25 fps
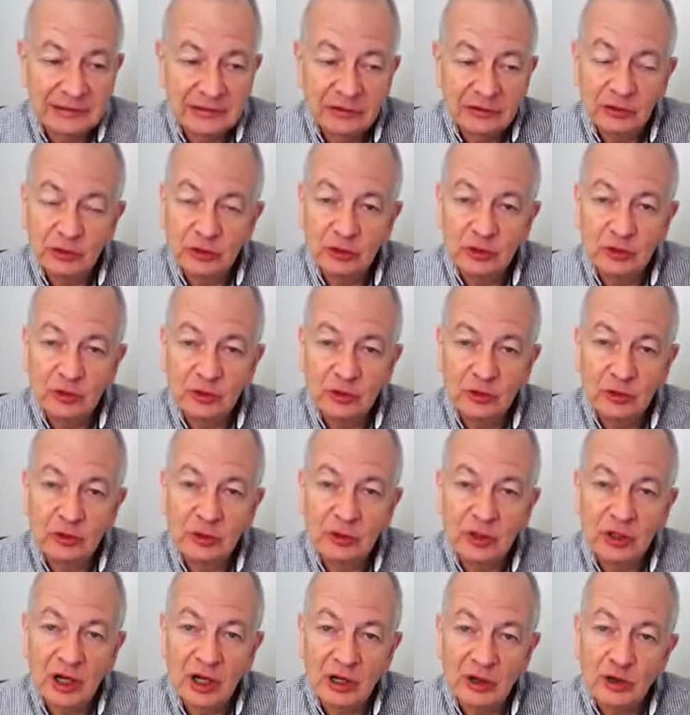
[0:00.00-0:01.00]

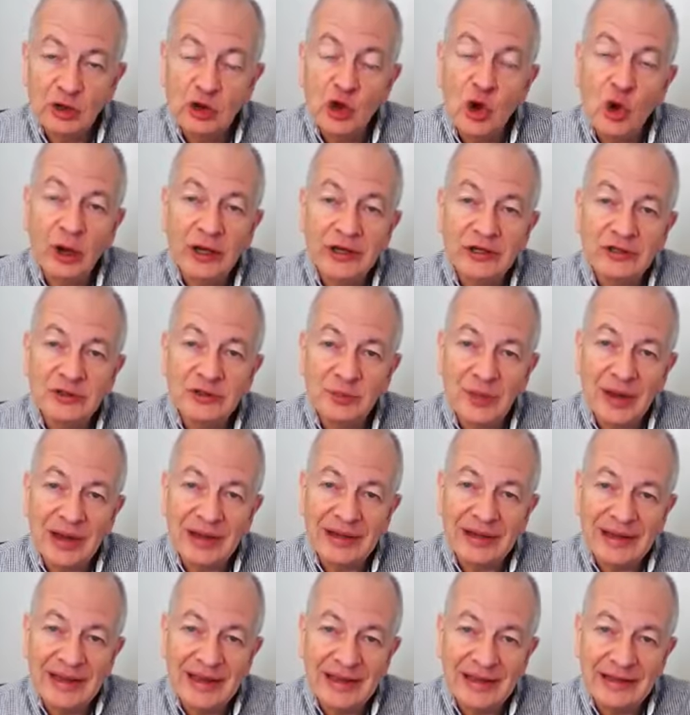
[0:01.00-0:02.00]
You anoint
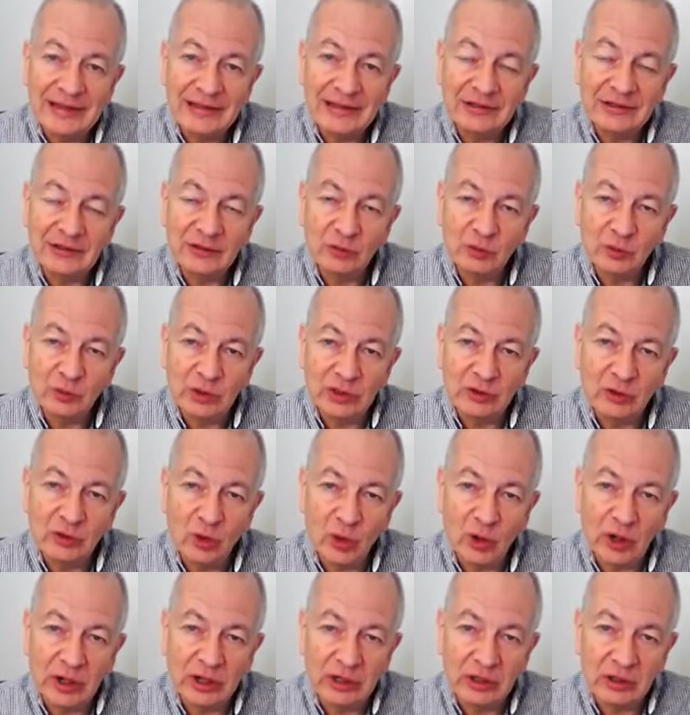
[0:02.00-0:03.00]
my head with
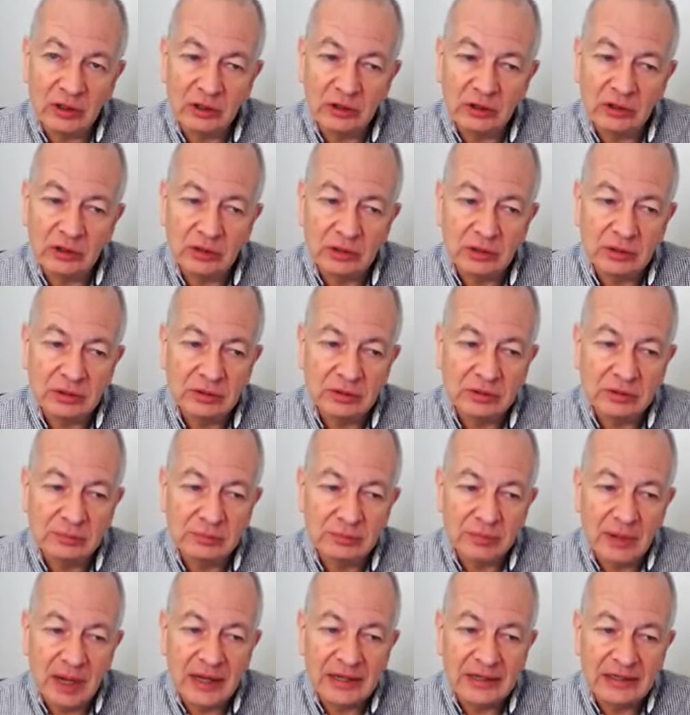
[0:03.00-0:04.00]
oil.
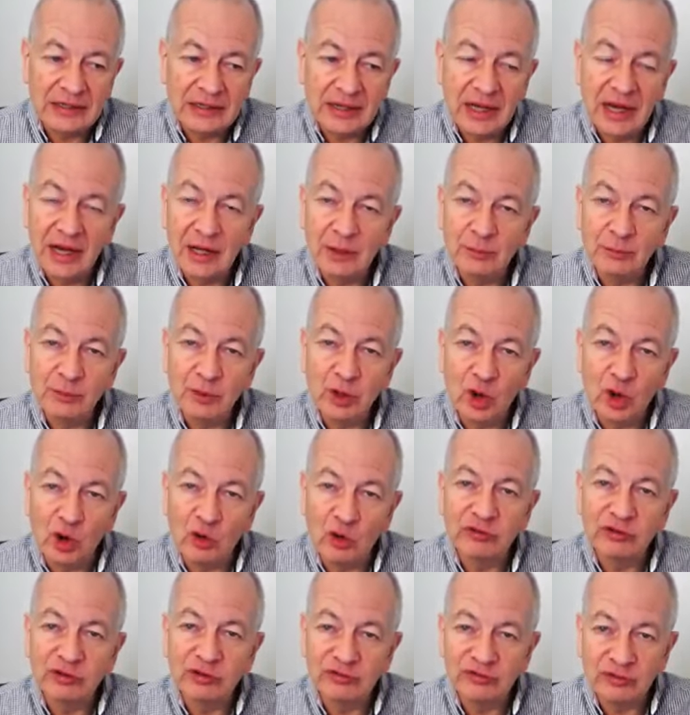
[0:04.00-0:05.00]
My cup
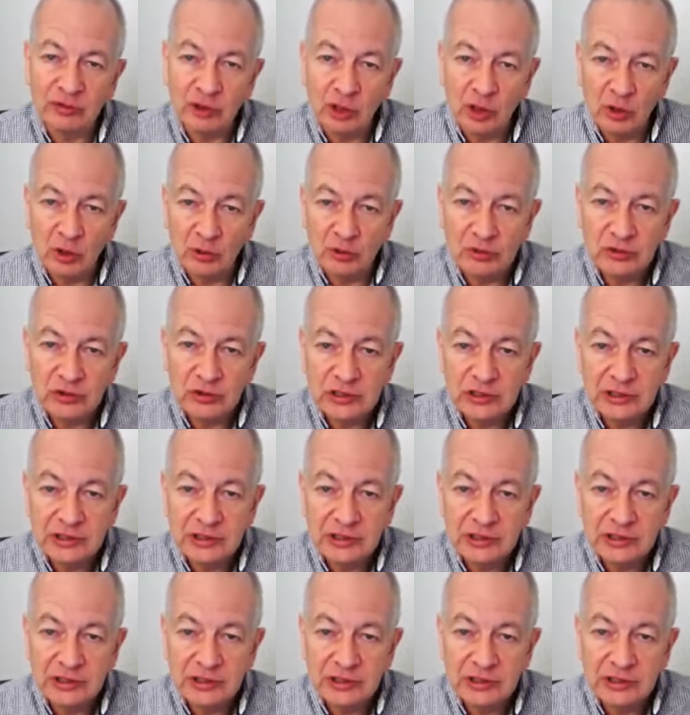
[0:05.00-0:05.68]
overflows.